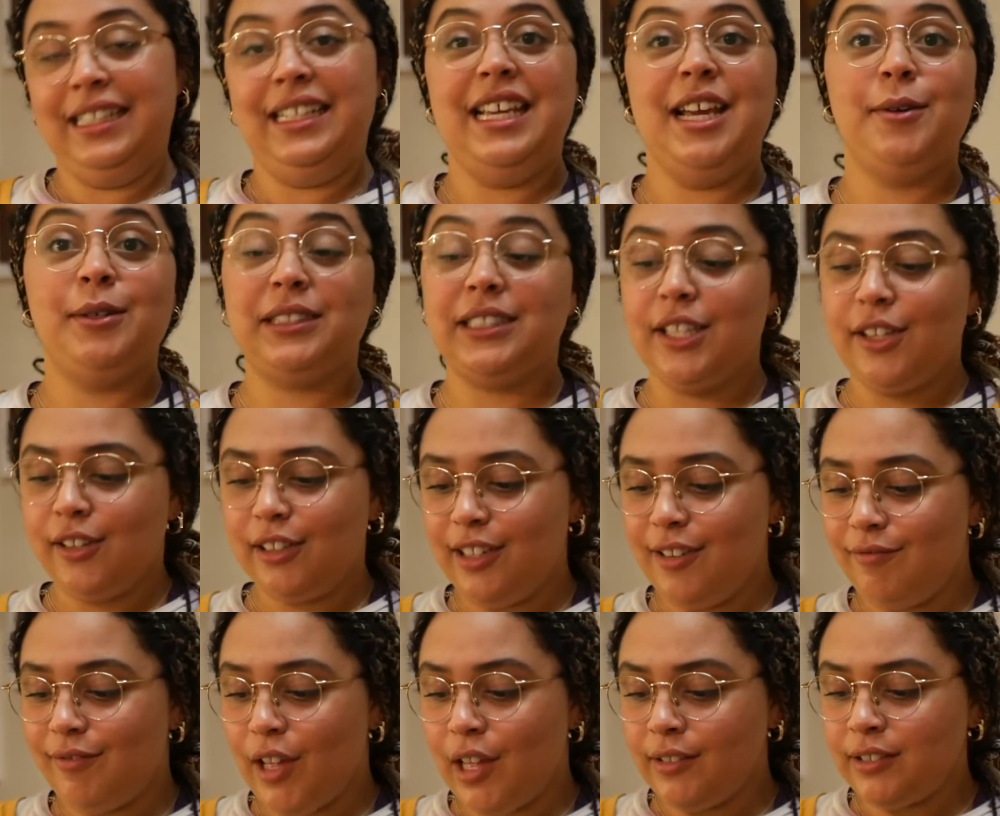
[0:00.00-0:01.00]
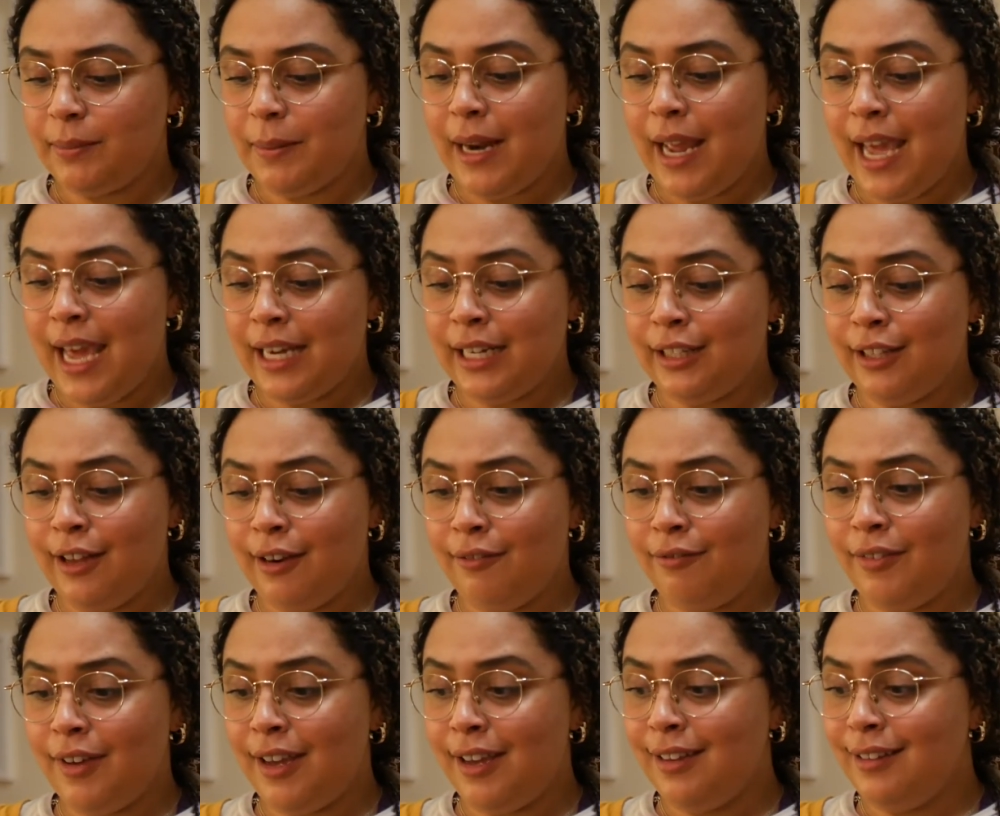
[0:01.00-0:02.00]
it was a little involved, but I had a lot of
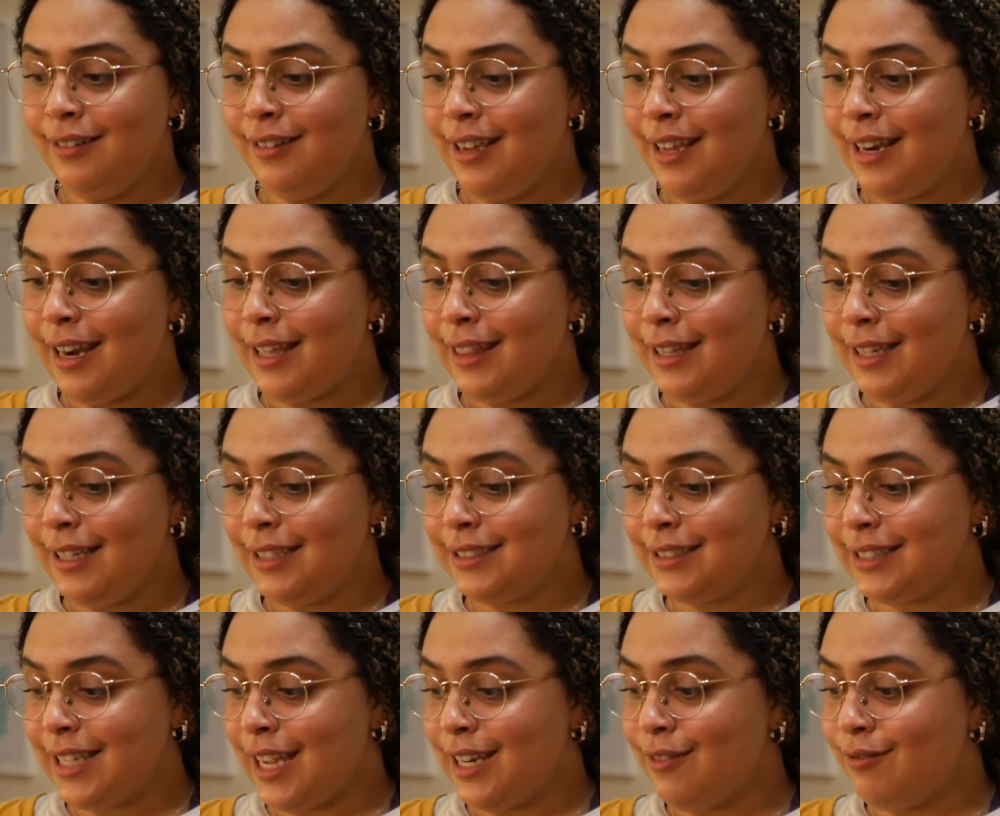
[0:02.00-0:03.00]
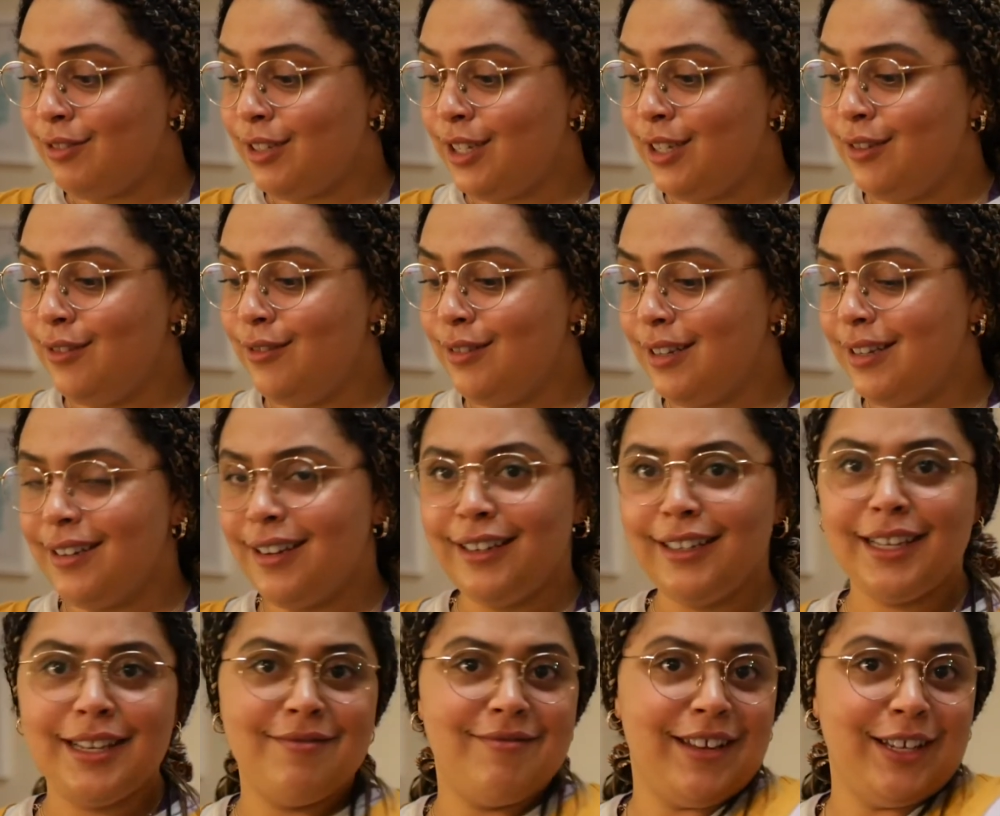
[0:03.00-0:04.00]
fun, and I think it's kind of cute and
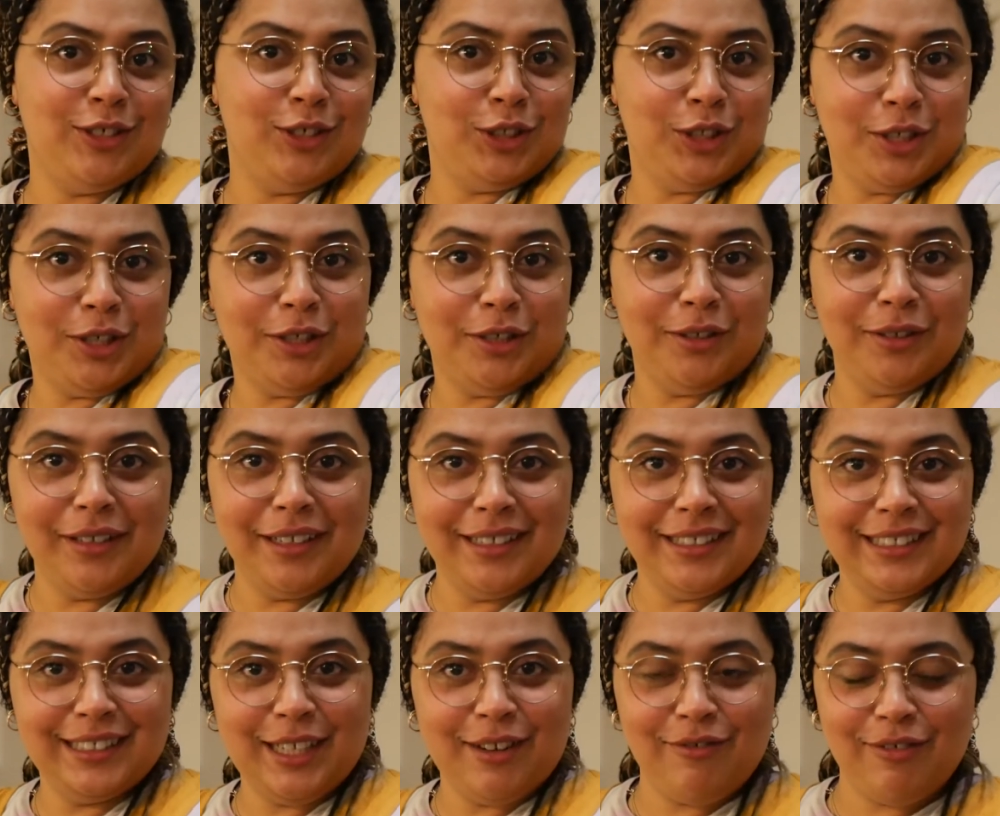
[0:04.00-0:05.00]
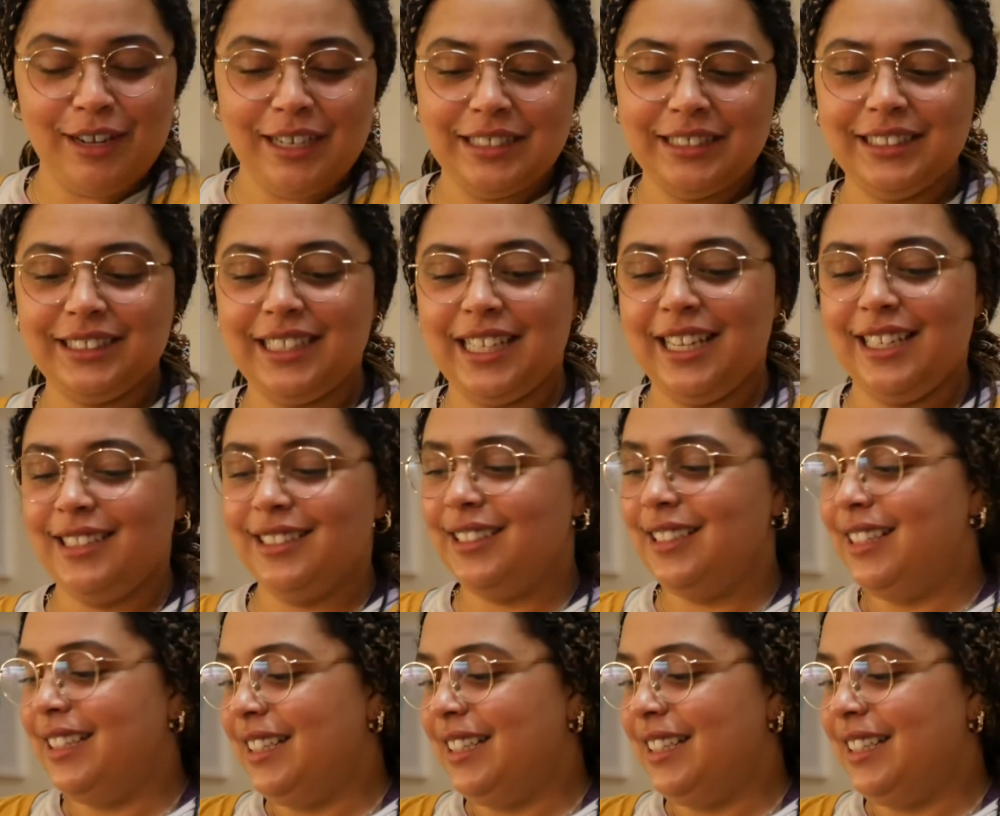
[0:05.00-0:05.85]
unconventional and different, and